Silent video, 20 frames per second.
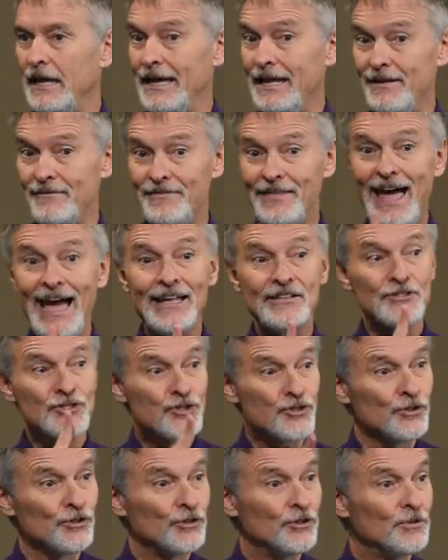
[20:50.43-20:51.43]
And if that's
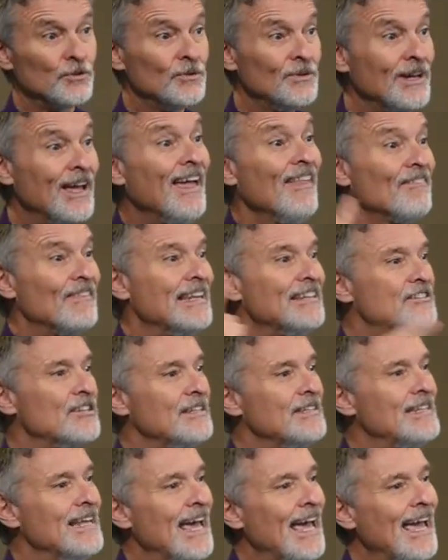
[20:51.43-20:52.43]
true, then
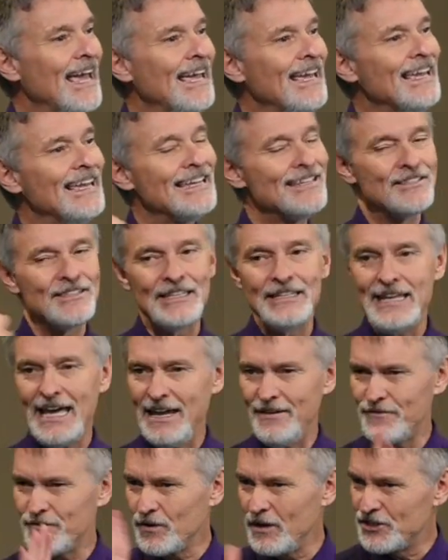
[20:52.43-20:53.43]
today is the
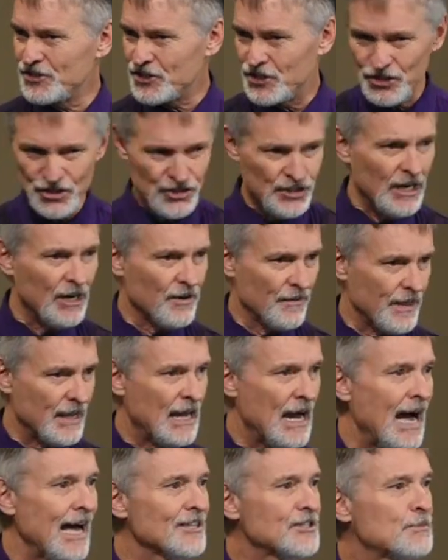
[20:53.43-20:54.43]
day for us to share the
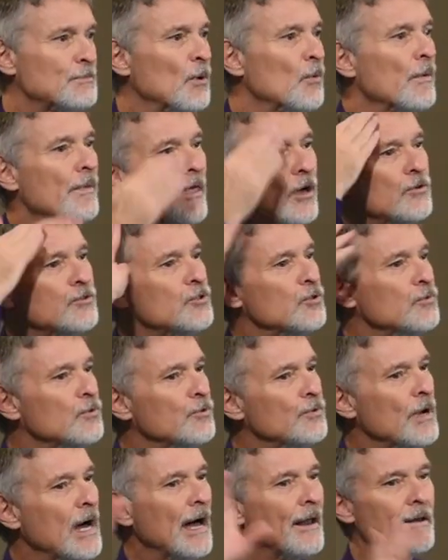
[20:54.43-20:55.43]
gospel with those who do
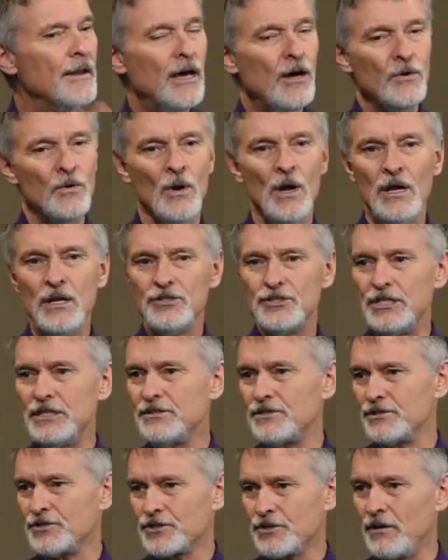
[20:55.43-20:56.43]
not know
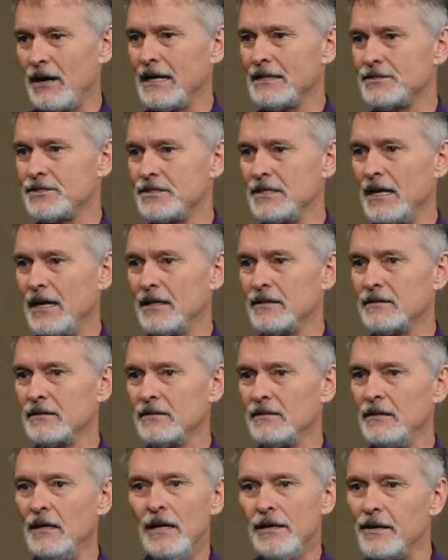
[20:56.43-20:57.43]
Jesus Christ yet.
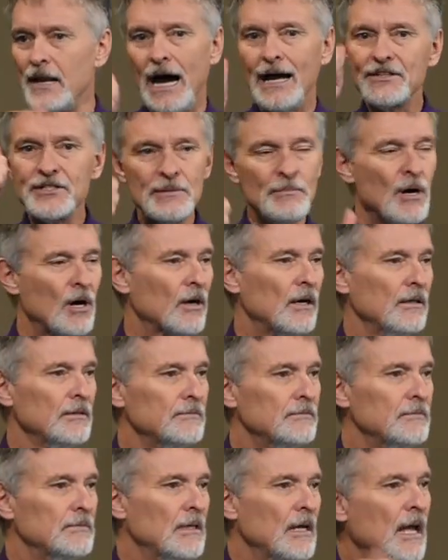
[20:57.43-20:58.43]
Not tomorrow.
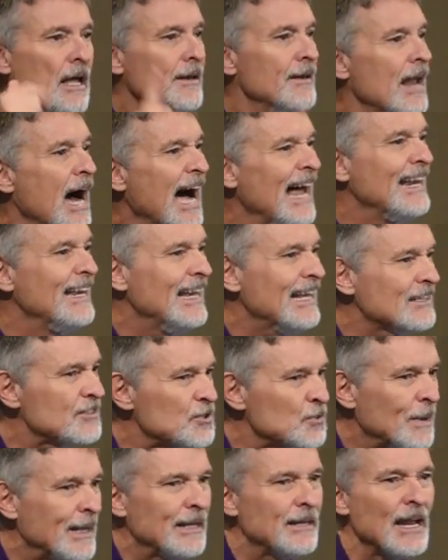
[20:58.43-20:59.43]
Not next
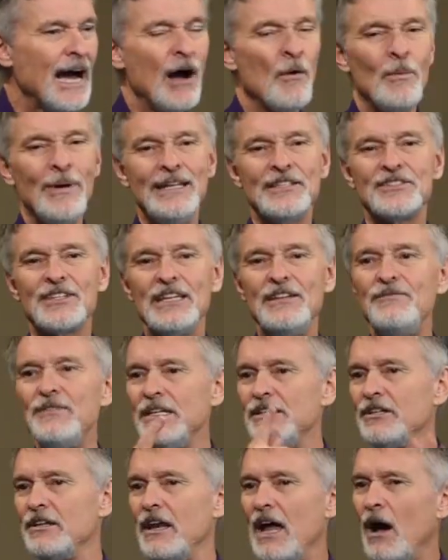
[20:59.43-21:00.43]
week, not when it's
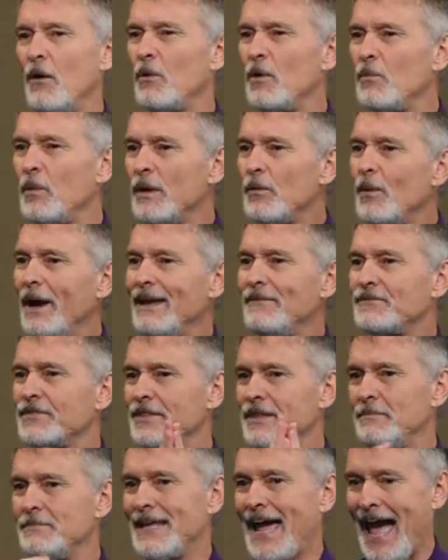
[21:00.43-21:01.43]
convenient, not when we wait for
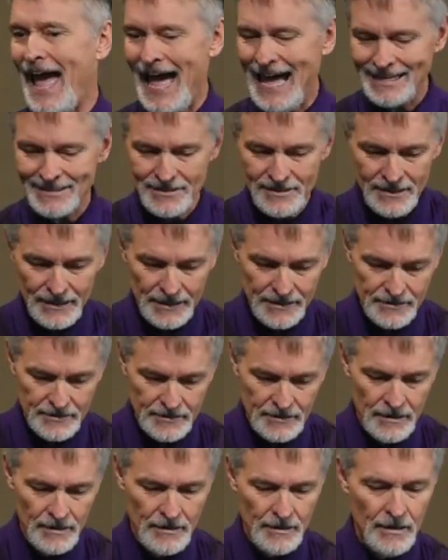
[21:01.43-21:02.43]
them to ask us,
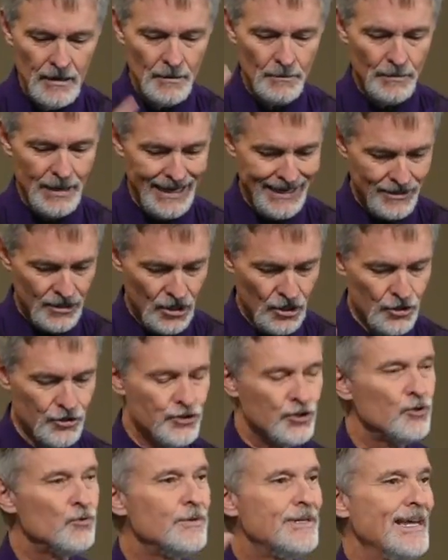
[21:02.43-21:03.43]
but
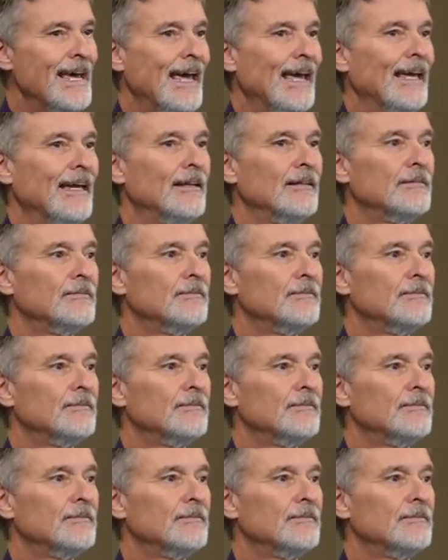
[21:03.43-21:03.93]
today.